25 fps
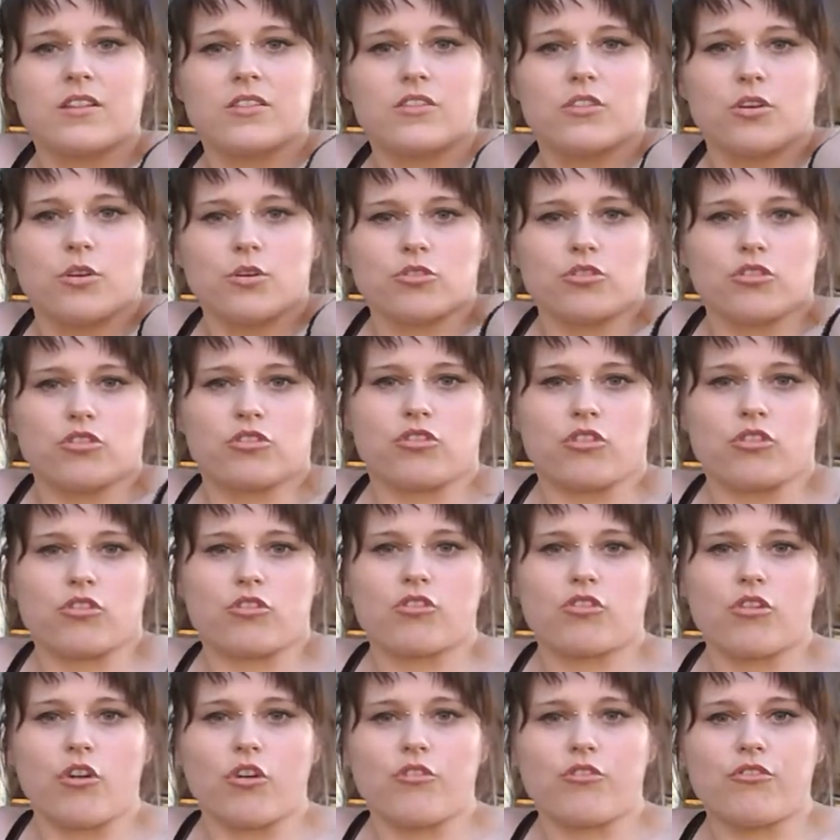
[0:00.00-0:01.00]
Those are just
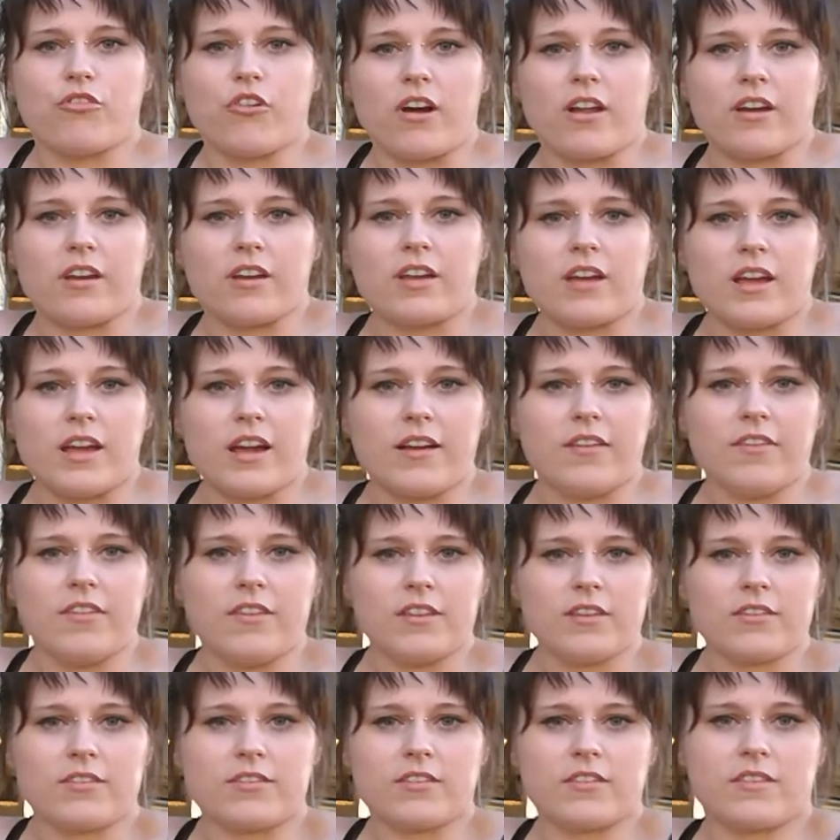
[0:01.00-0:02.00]
so fun. And
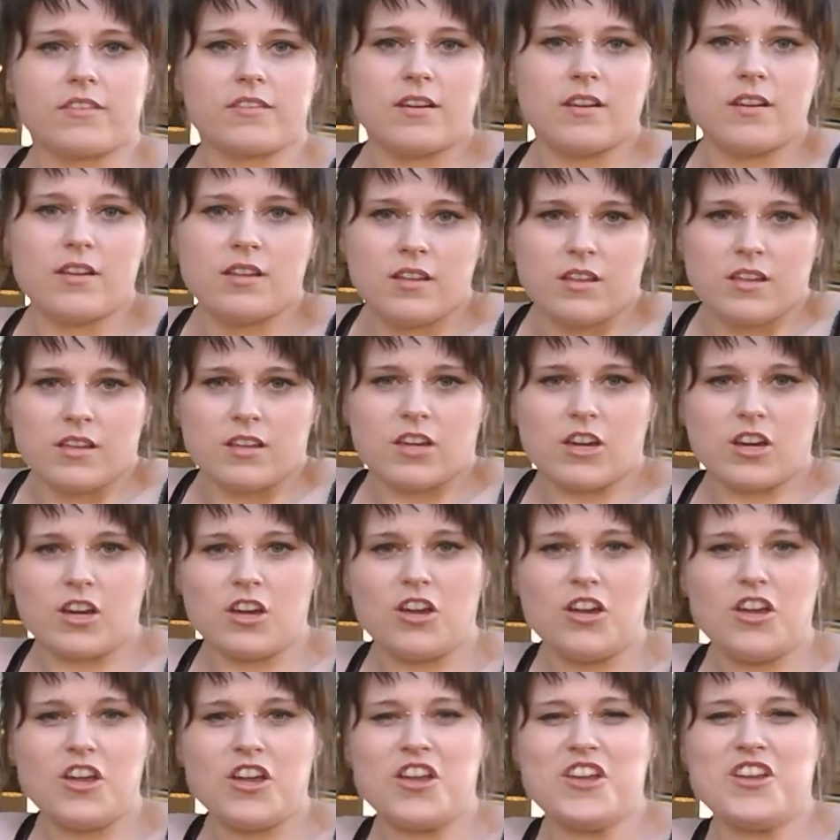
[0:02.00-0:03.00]
this
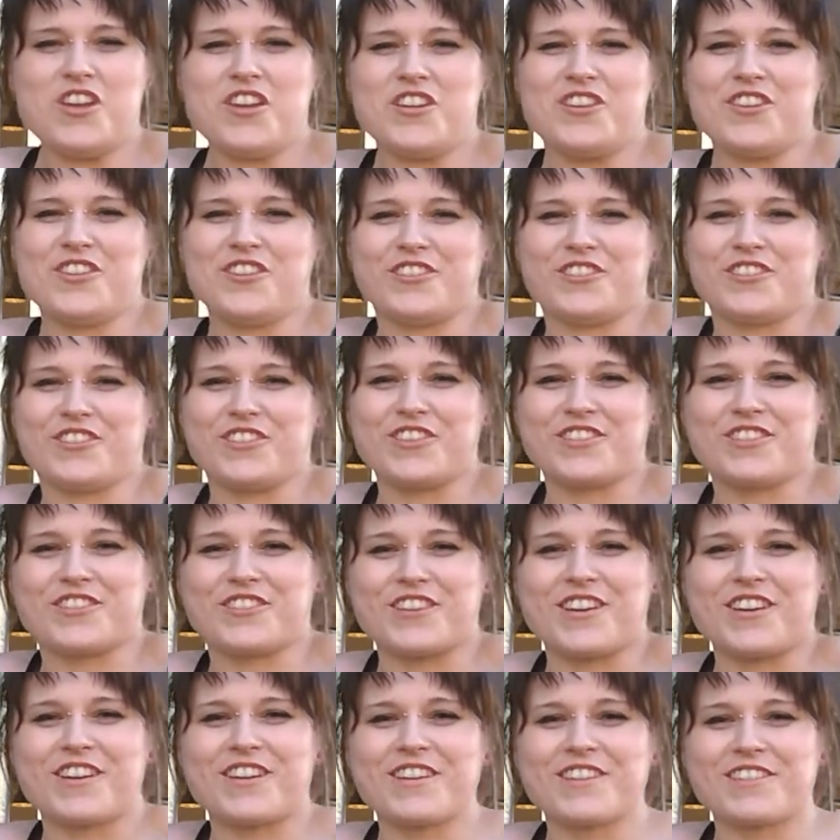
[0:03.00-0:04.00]
his
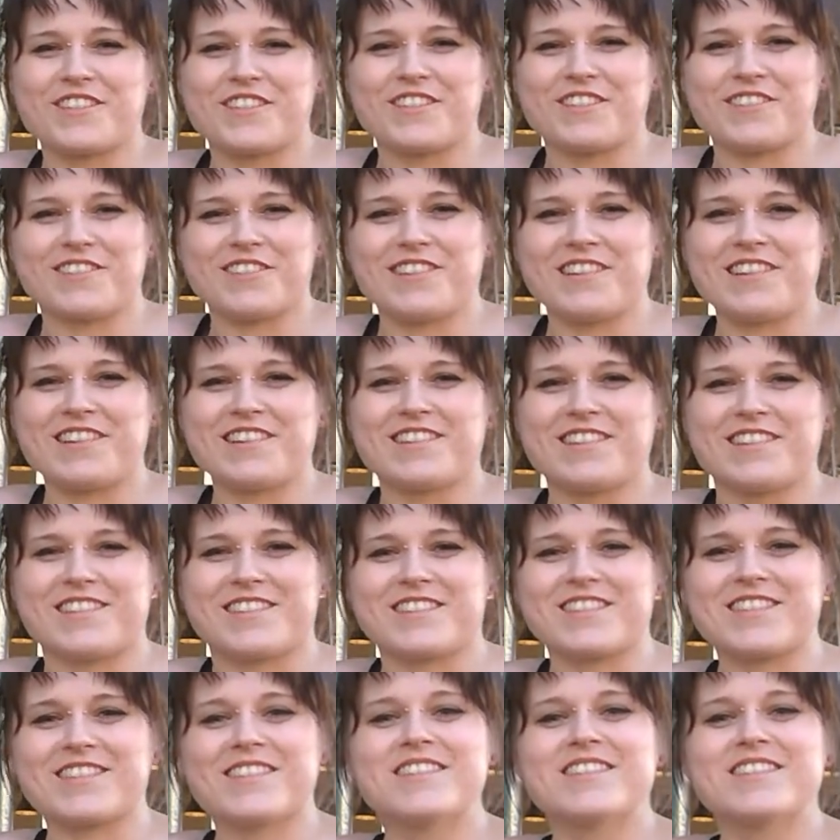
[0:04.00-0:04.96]
design is outrageous.